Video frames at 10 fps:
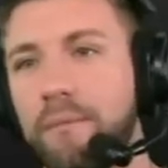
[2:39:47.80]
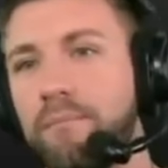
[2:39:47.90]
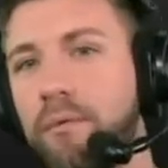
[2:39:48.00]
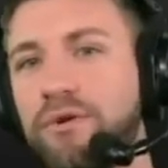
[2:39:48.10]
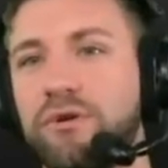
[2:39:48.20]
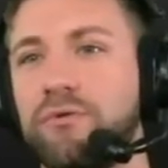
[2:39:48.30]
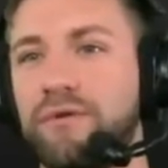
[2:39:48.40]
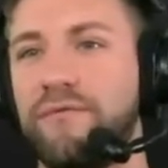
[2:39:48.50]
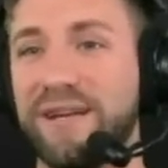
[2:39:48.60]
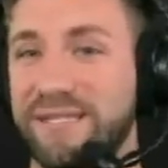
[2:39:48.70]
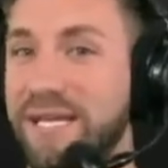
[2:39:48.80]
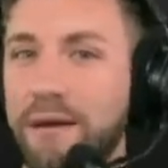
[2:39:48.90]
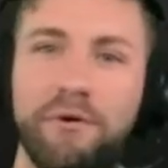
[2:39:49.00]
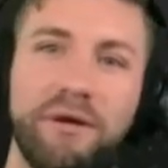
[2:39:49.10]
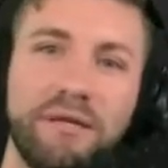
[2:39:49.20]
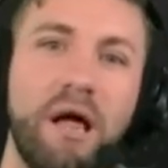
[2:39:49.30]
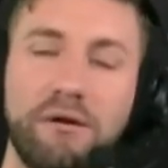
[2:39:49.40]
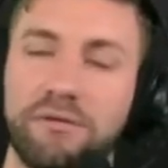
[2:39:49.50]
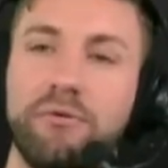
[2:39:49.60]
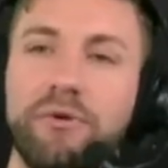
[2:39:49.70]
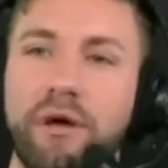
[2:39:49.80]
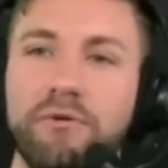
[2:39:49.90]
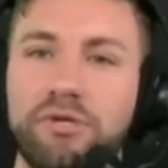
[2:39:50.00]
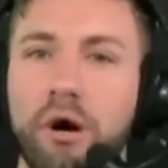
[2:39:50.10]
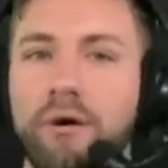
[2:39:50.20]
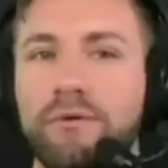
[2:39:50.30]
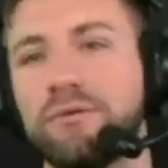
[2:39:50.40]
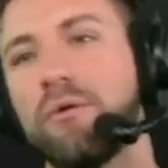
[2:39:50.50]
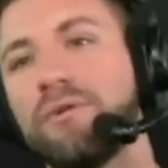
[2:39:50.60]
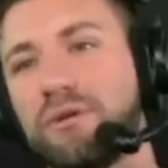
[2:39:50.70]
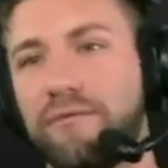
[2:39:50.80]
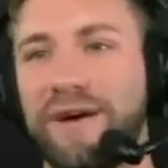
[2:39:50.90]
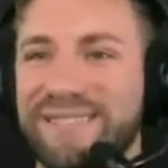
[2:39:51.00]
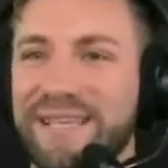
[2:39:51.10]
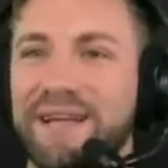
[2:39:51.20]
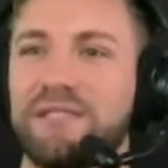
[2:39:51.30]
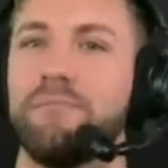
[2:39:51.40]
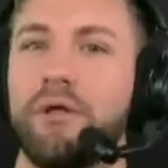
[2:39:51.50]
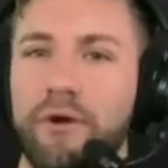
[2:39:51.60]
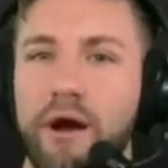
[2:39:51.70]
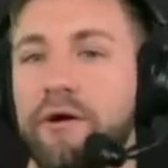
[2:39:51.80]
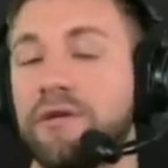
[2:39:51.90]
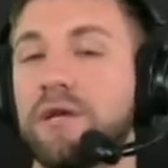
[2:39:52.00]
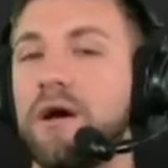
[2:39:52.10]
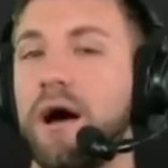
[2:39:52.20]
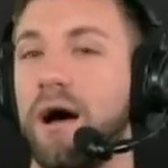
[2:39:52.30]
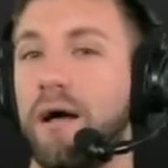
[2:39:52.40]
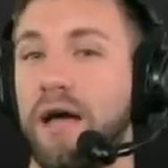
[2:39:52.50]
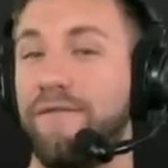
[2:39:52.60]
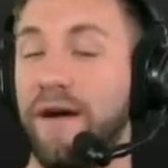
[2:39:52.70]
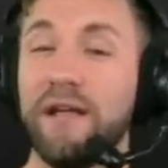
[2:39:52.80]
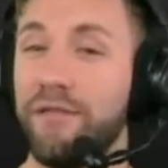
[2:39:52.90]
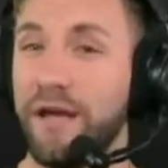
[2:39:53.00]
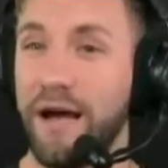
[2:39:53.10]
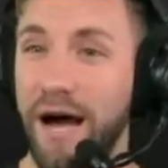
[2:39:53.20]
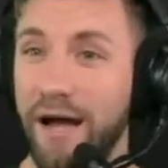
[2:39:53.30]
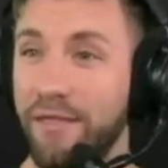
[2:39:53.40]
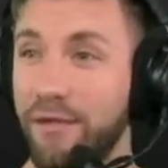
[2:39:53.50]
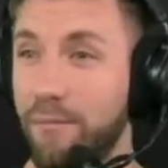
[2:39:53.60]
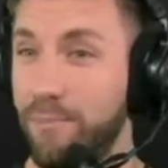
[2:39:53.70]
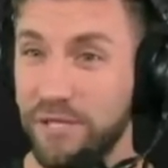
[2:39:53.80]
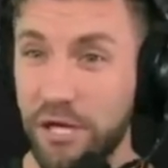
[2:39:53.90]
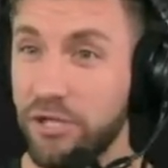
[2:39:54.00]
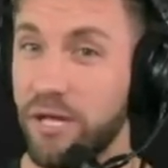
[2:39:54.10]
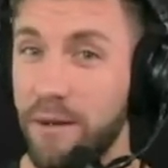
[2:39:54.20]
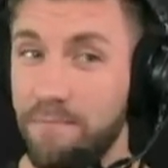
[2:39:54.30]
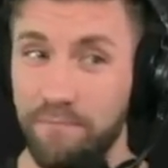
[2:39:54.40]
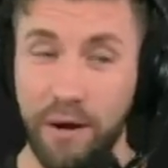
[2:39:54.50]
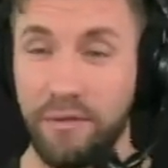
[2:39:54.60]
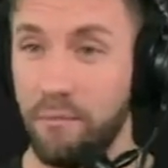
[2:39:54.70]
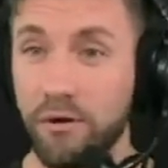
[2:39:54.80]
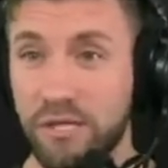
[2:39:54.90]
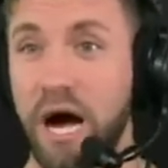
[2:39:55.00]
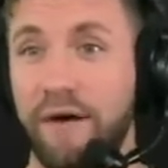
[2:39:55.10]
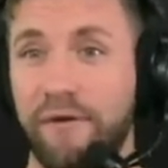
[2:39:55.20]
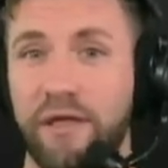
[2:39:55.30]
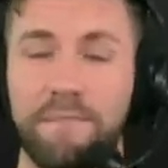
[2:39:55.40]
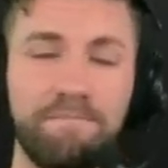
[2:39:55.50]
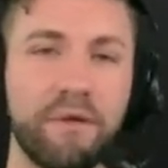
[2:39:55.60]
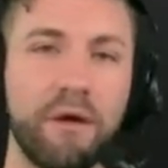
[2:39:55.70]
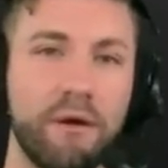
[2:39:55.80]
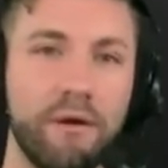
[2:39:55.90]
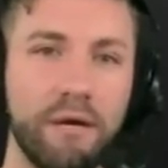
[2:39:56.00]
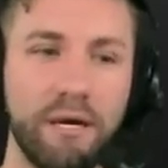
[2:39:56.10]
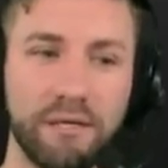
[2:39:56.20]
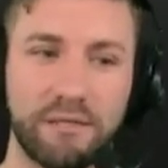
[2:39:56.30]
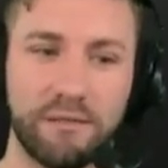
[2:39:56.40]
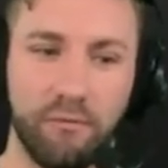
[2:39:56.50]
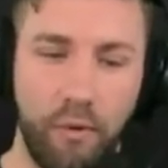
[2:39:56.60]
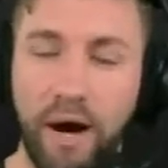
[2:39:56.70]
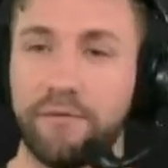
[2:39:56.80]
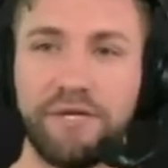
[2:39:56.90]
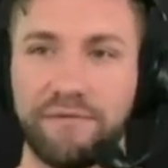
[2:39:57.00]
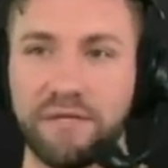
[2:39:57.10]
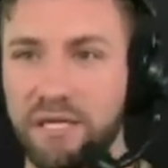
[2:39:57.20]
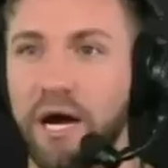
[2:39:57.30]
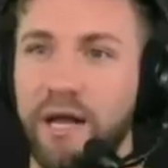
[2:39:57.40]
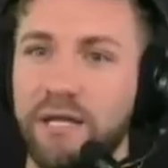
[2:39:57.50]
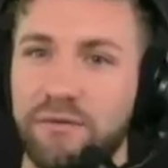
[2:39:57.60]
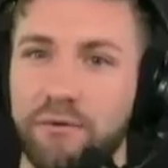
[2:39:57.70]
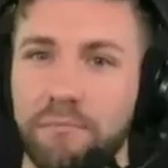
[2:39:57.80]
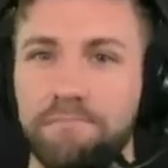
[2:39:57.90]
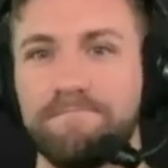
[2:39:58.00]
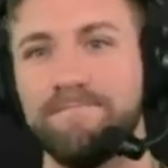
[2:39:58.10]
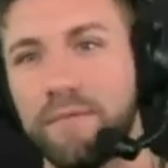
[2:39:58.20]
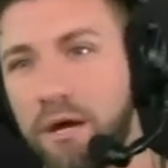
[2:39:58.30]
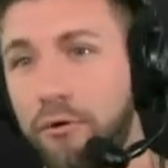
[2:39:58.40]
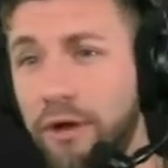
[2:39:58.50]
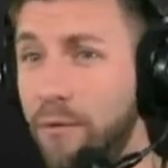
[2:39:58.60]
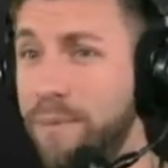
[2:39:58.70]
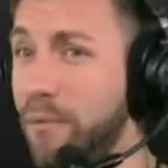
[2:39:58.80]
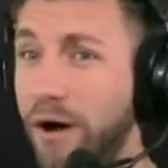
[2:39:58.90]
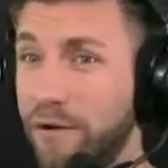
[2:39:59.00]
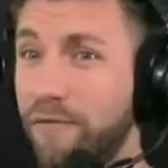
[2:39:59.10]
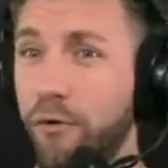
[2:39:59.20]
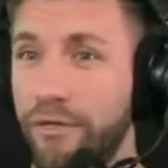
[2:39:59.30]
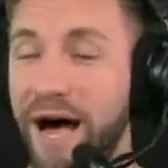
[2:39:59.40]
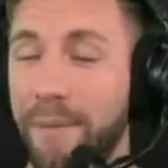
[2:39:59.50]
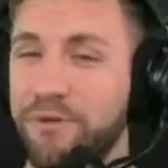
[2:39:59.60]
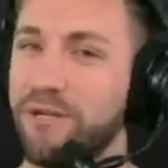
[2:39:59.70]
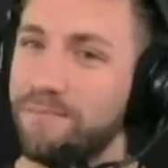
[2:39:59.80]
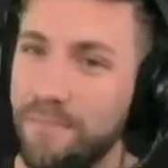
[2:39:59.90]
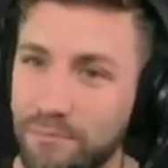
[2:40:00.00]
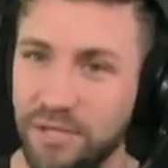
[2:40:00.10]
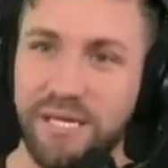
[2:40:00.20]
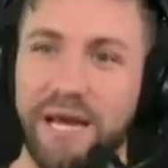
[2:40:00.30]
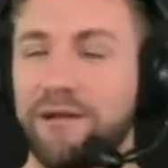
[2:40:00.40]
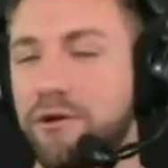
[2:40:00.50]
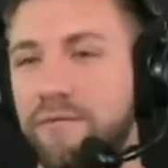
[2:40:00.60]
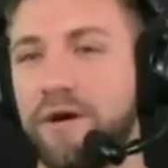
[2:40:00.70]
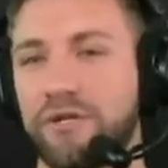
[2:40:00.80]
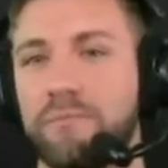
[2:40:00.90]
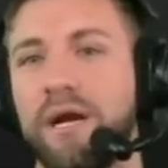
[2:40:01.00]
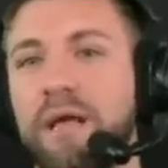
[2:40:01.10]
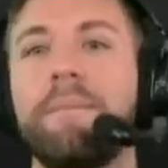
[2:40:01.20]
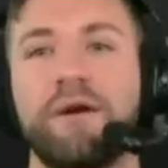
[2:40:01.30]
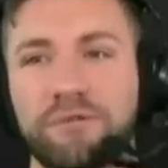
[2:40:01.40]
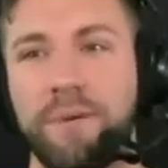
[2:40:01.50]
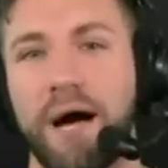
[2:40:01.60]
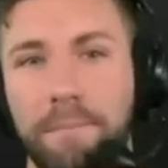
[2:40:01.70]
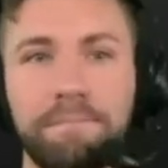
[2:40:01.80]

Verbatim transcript: but would you invest $10 million in Julio Jones or would you invest that in some other areas? If anything, I, the position that I'm probably the most confident in is wide receivers and tight ends room. Julio would be what, your fourth option? I'm just saying, you can invest your money in better spot.